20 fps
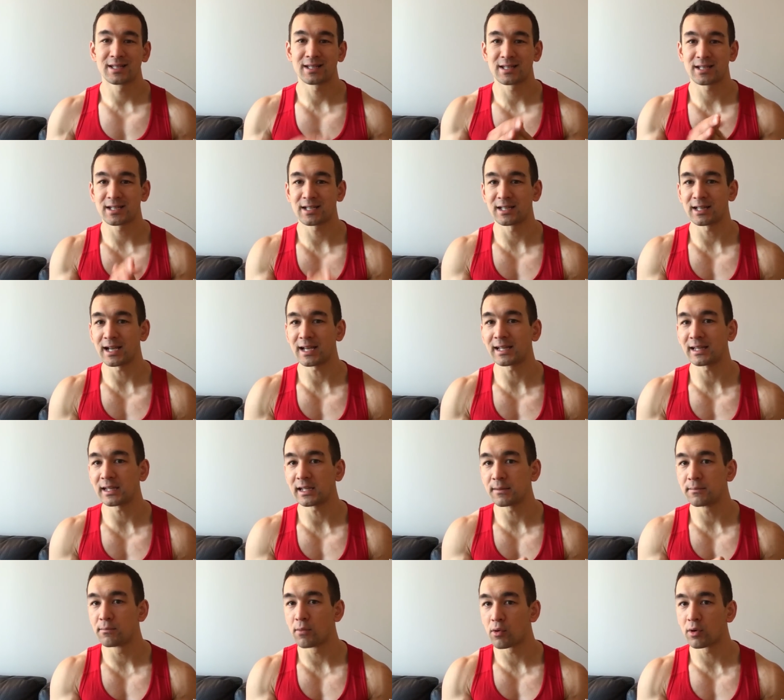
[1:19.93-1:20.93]

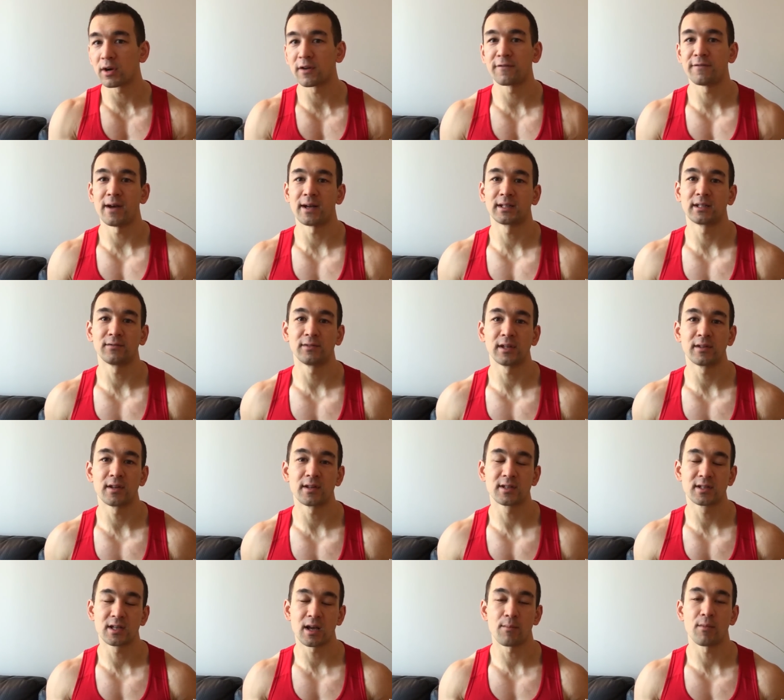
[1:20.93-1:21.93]
slightly more effectively
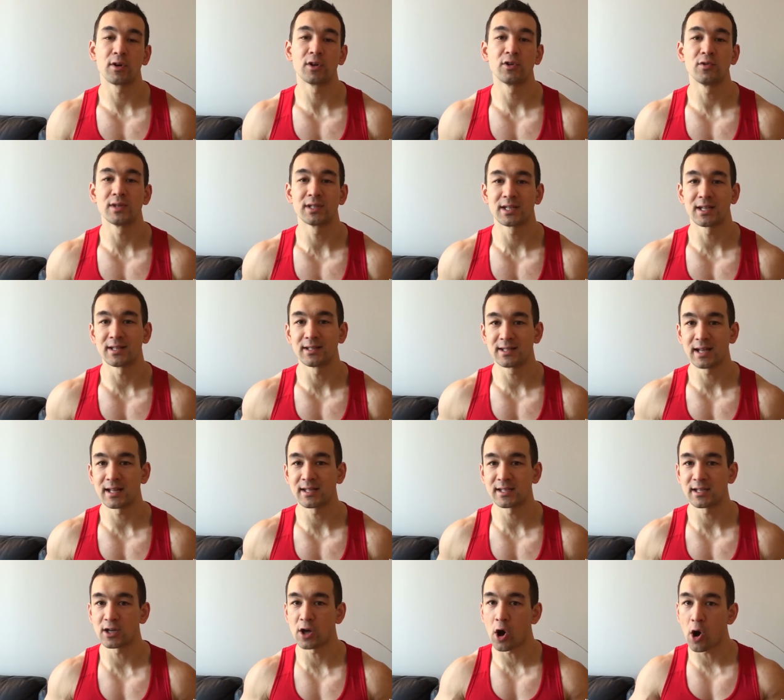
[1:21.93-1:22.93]
than someone who is
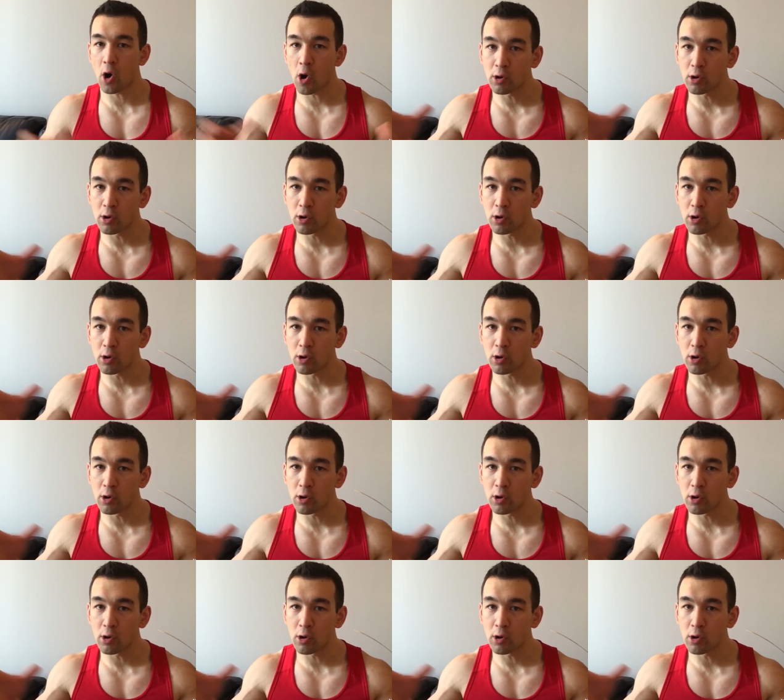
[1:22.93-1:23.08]
condensing